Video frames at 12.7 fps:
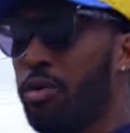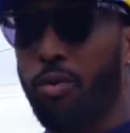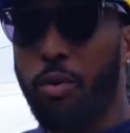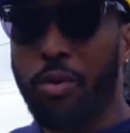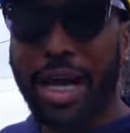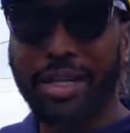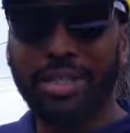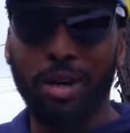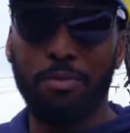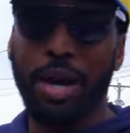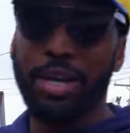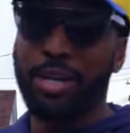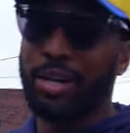what would I tell
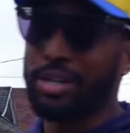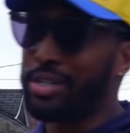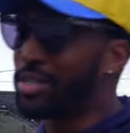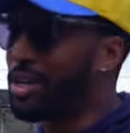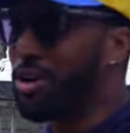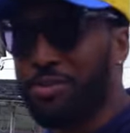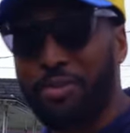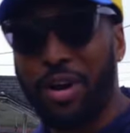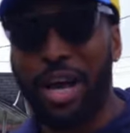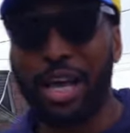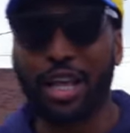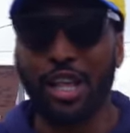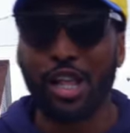my younger self, right?